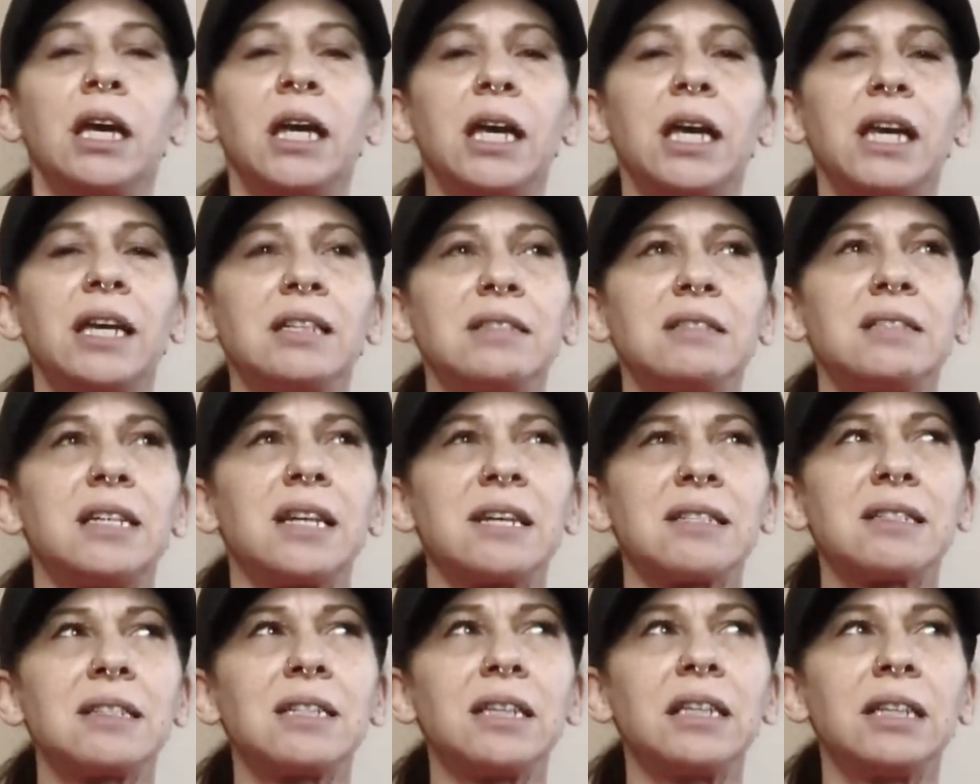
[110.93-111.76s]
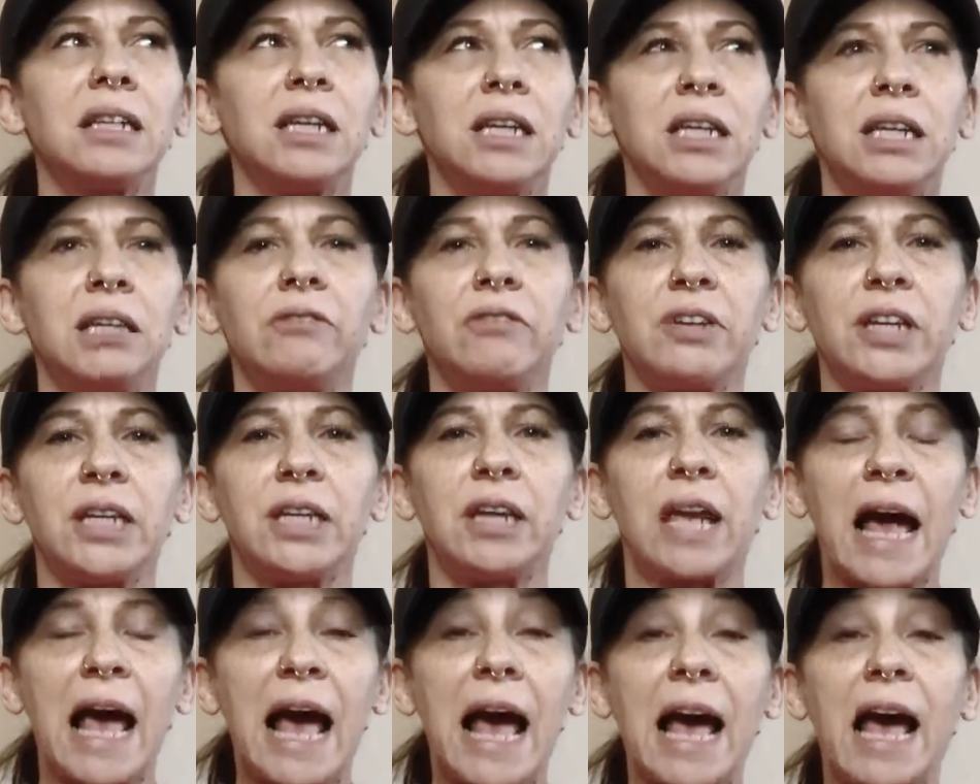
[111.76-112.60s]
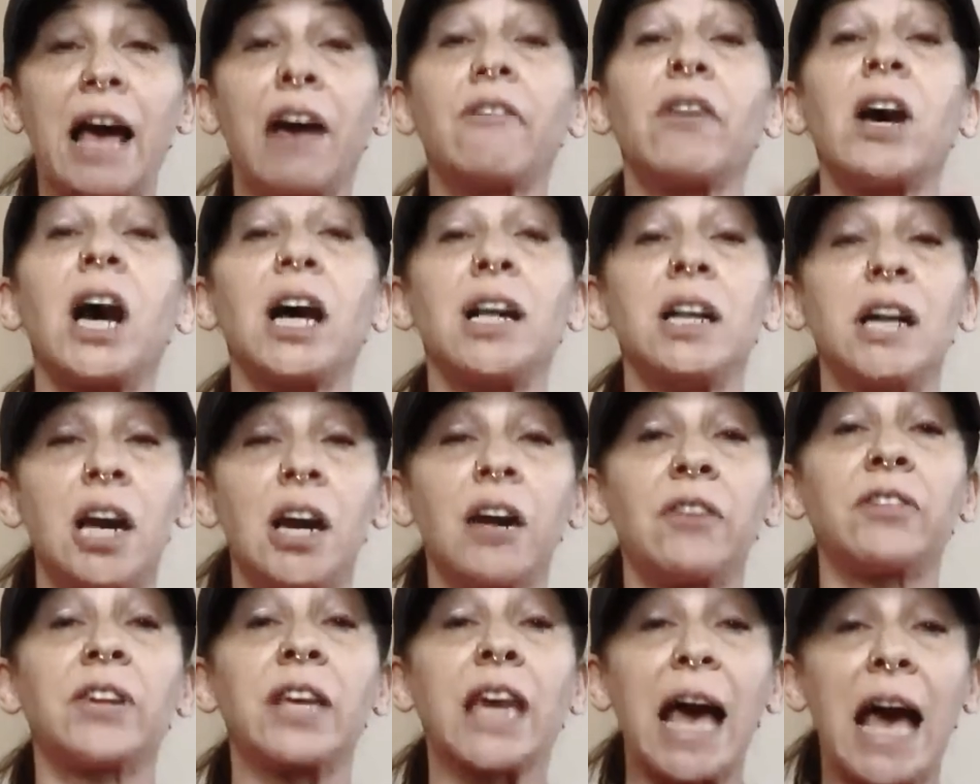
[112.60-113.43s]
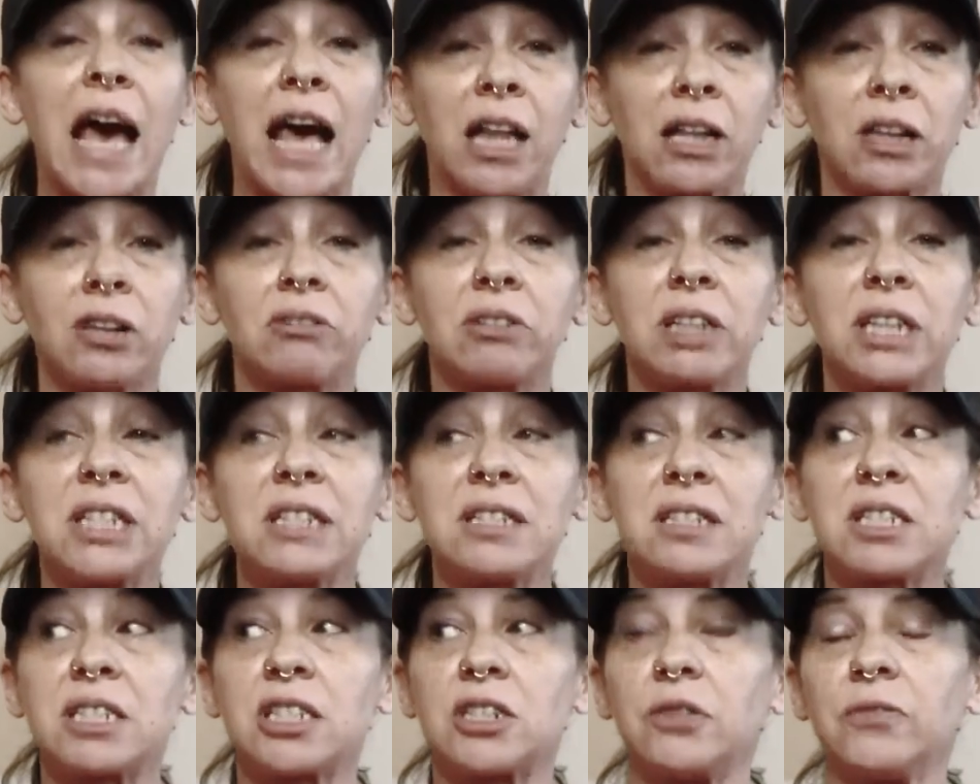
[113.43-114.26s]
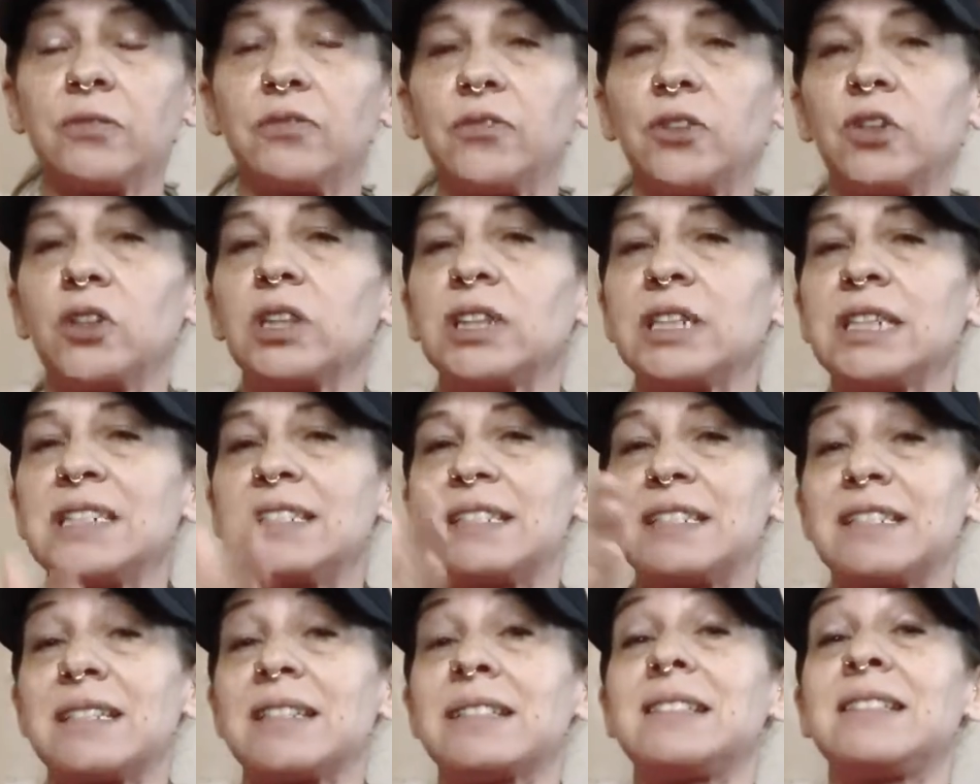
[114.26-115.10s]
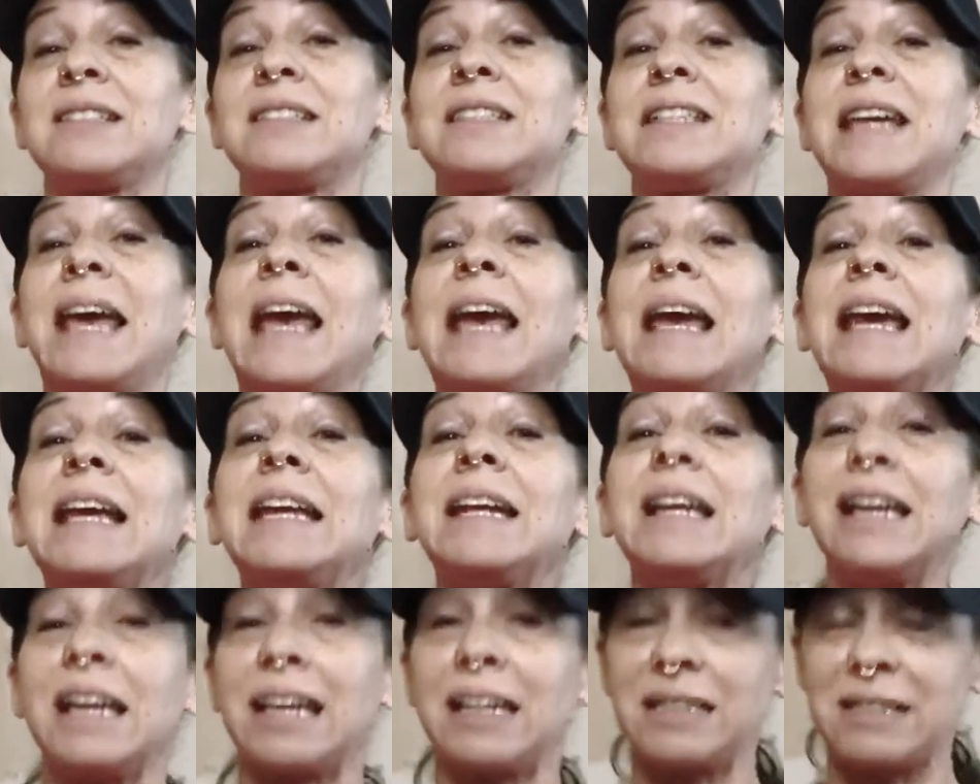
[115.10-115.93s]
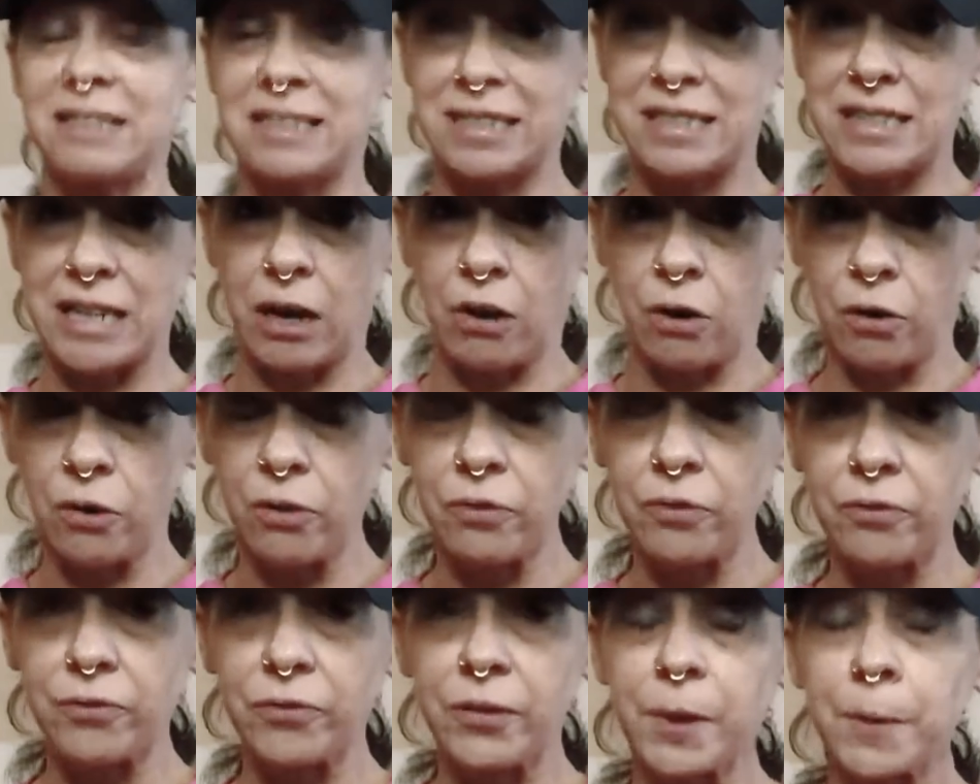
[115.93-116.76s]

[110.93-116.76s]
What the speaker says: It doesn't even have enough calories to fully sustain itself,